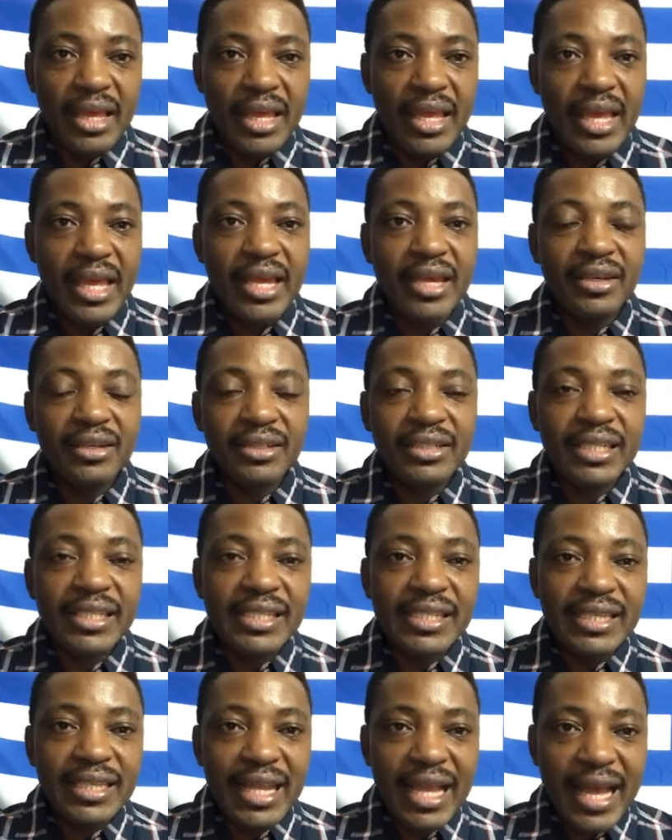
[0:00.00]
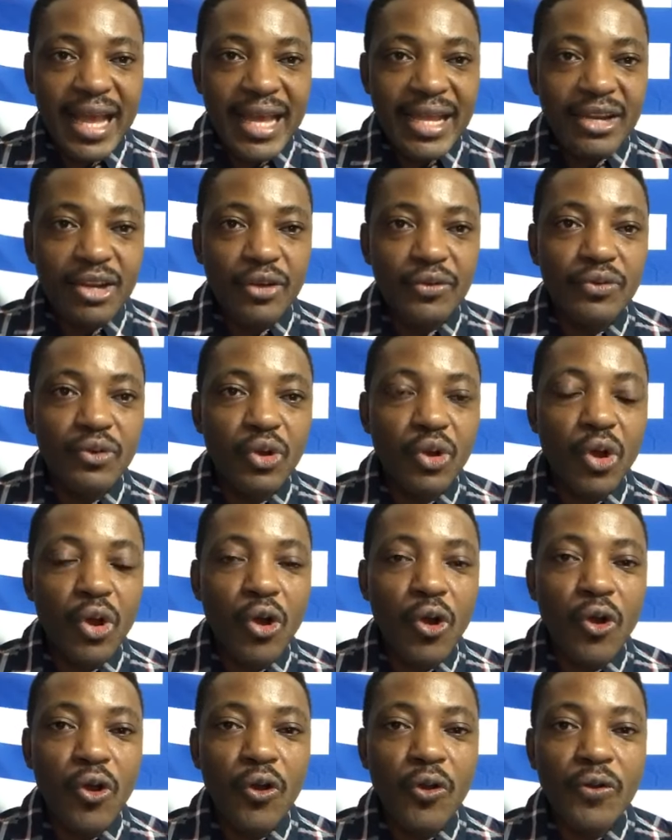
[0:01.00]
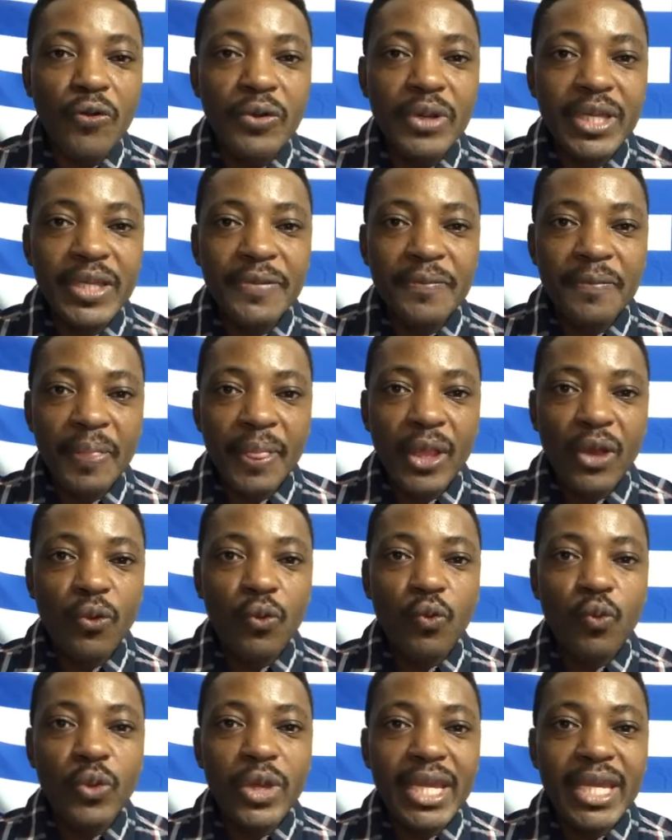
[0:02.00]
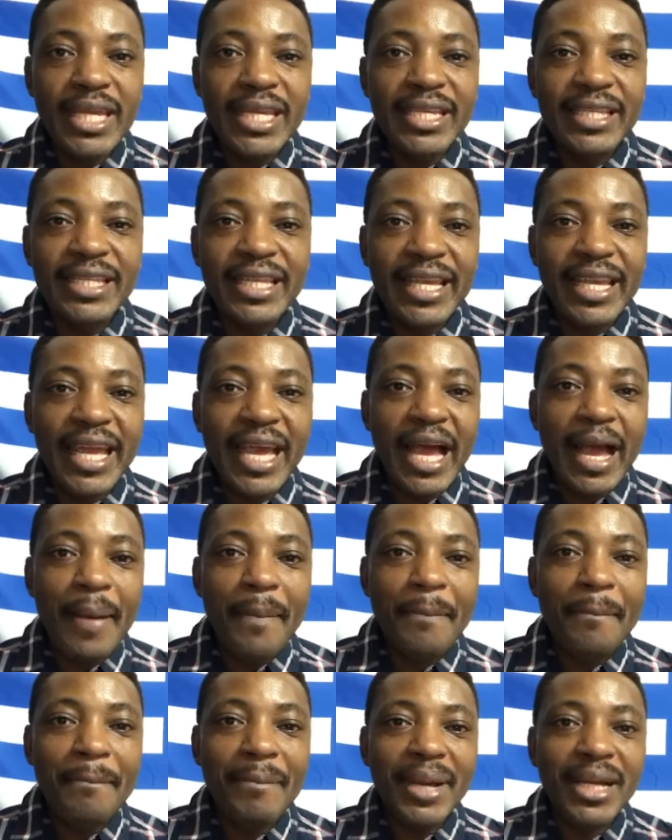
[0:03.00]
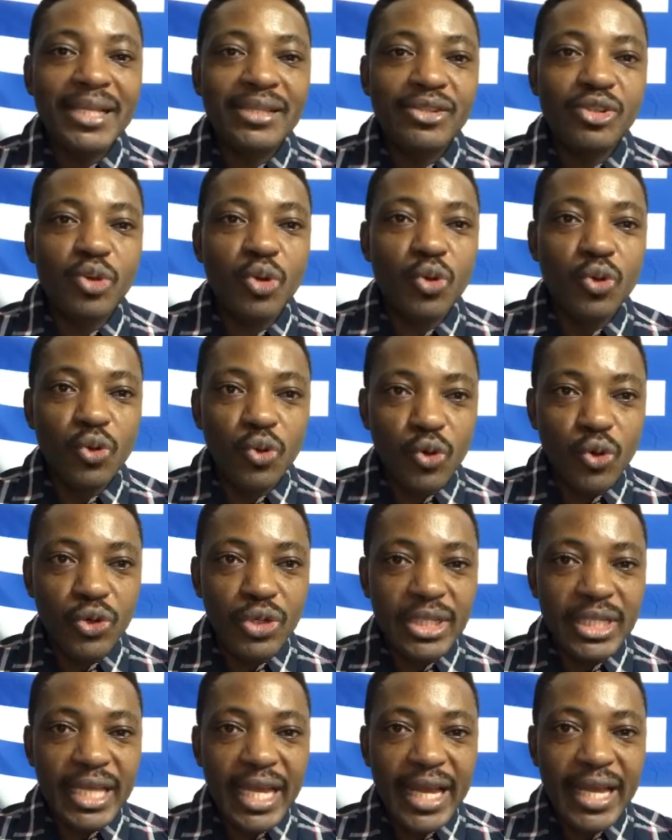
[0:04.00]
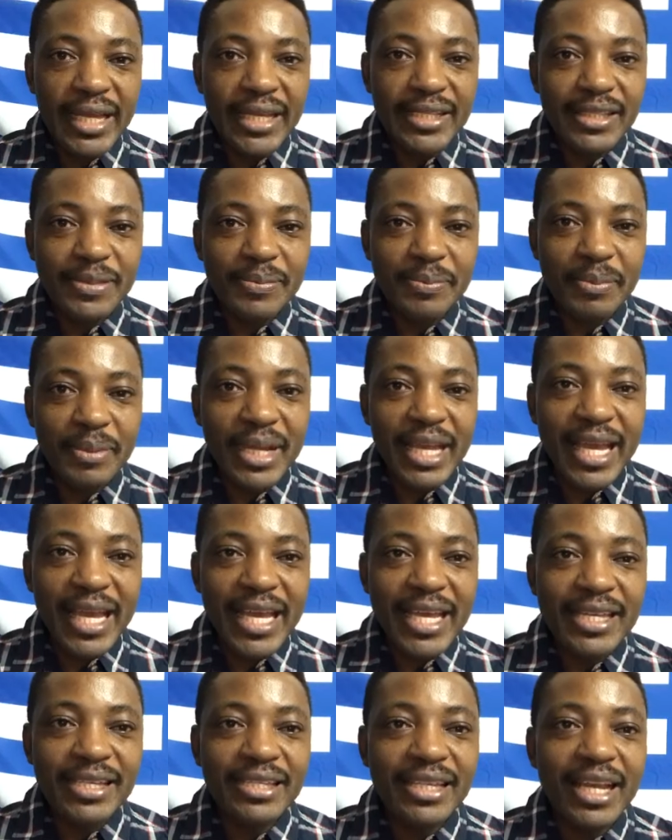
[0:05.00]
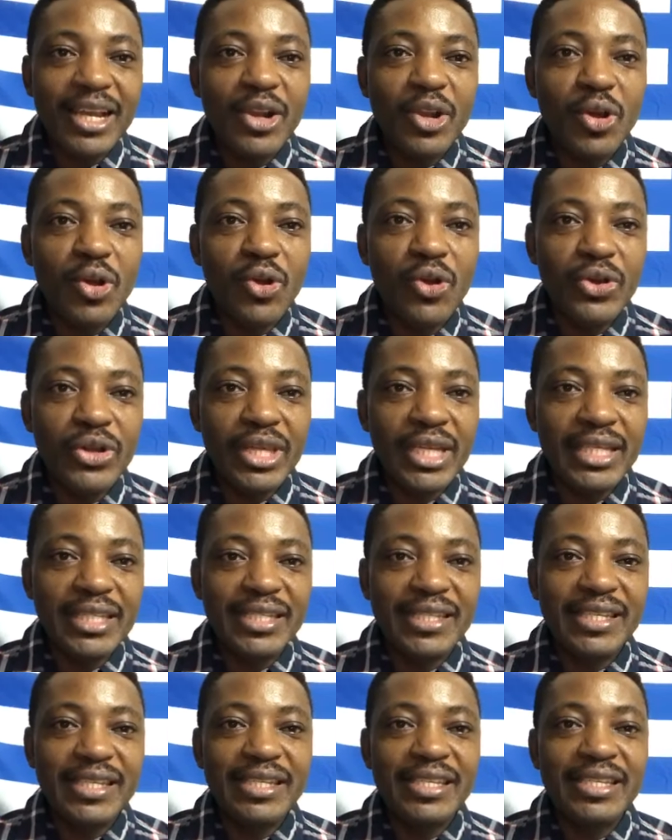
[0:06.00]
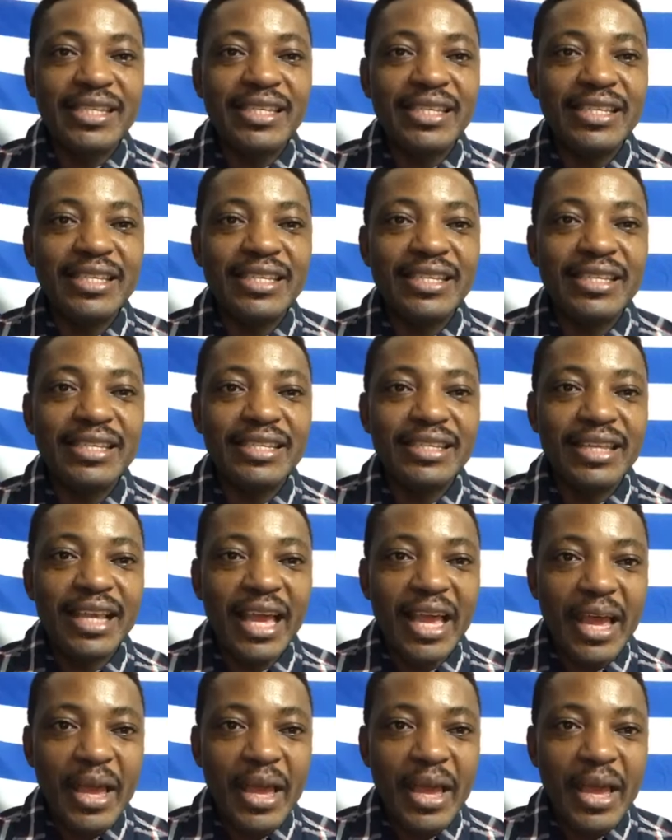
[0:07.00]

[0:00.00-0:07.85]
Hail this land of glory, we the Ambazonians pledge our loyalties.